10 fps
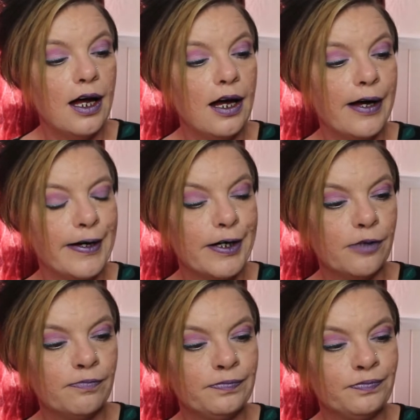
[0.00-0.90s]

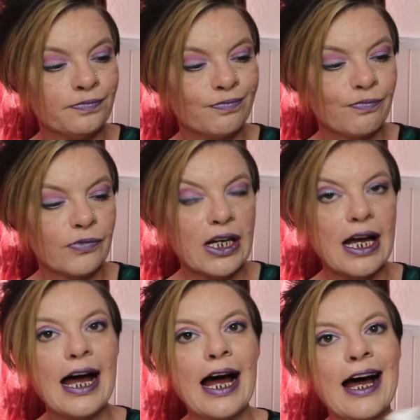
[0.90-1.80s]

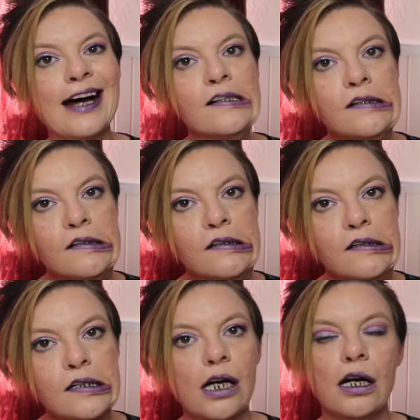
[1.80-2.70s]

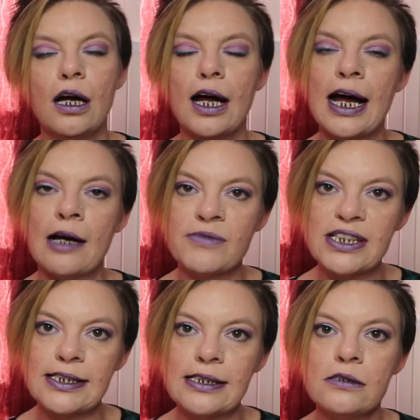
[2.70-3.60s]
I'm
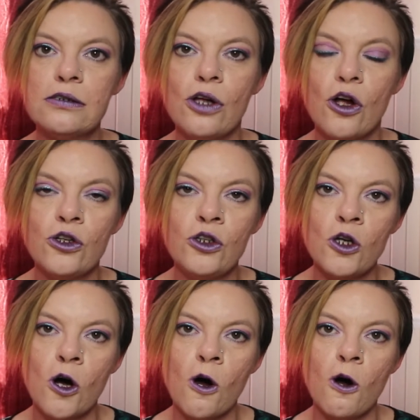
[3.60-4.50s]
still
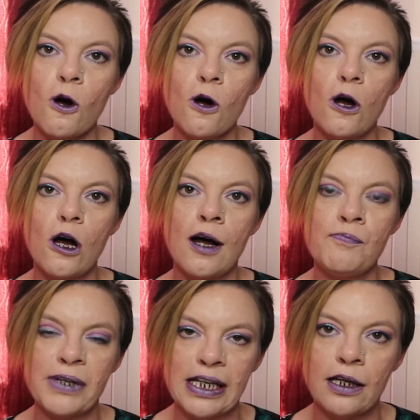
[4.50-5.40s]
not a
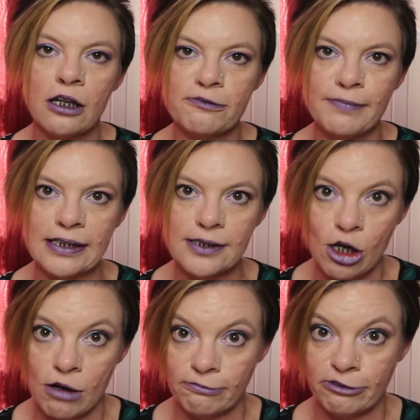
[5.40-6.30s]
peel-off mask
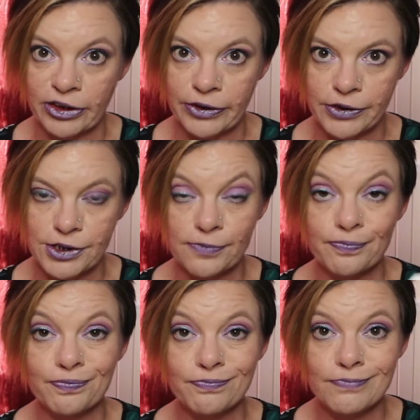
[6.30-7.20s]
convert,
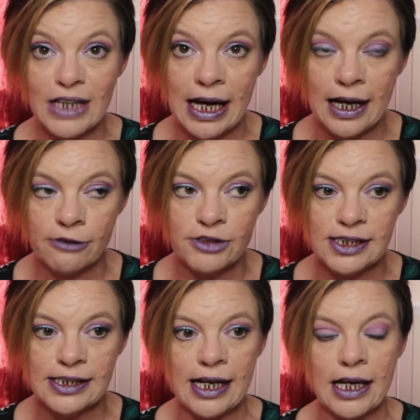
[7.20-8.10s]
I have to
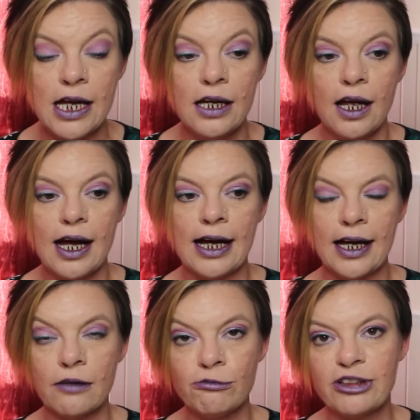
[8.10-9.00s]
say.
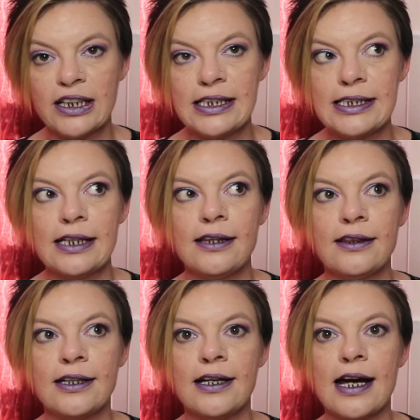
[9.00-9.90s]
I am
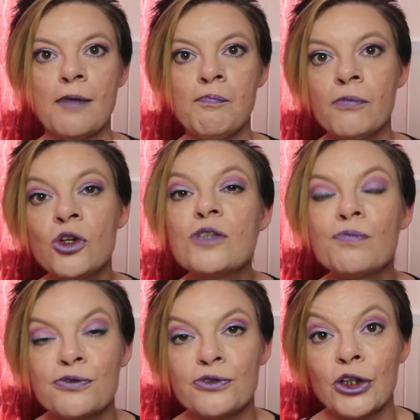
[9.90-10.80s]
finding that I much
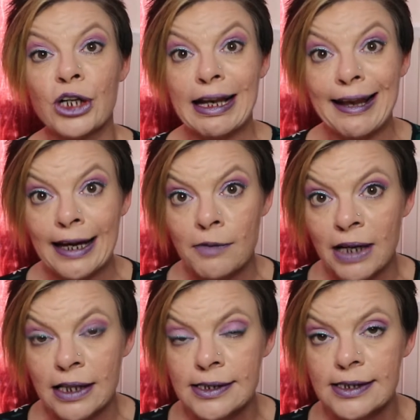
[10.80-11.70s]
prefer clay
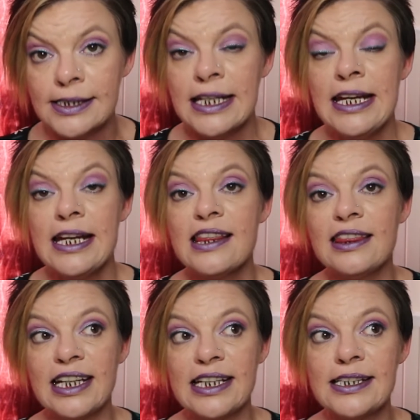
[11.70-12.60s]
masks.
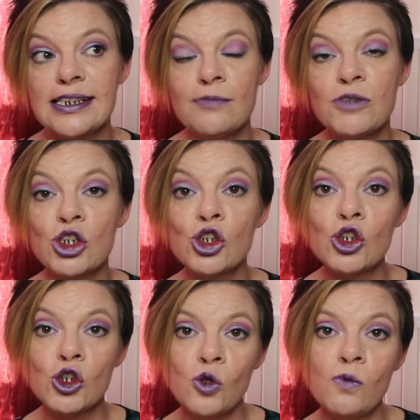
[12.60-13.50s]
They seem to
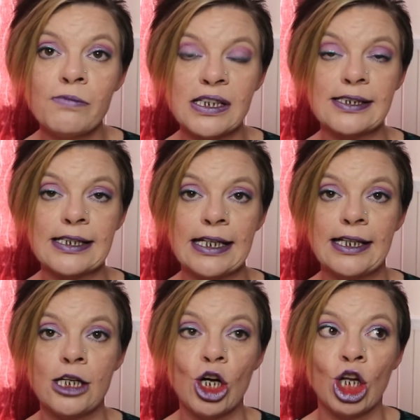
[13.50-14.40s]
suit my
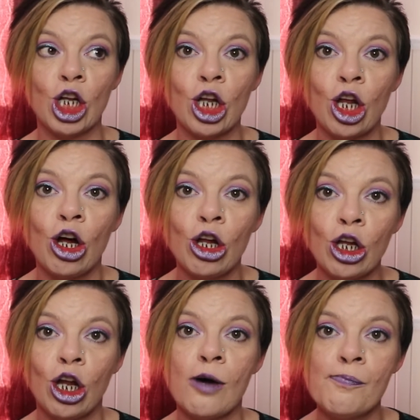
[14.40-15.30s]
skin a
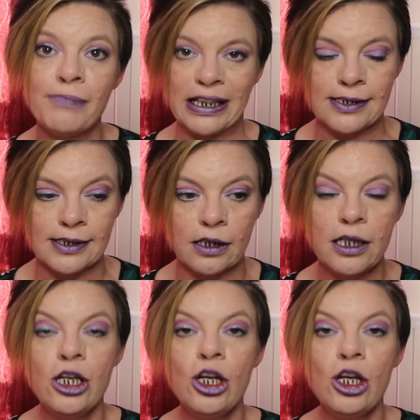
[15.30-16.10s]
lot better.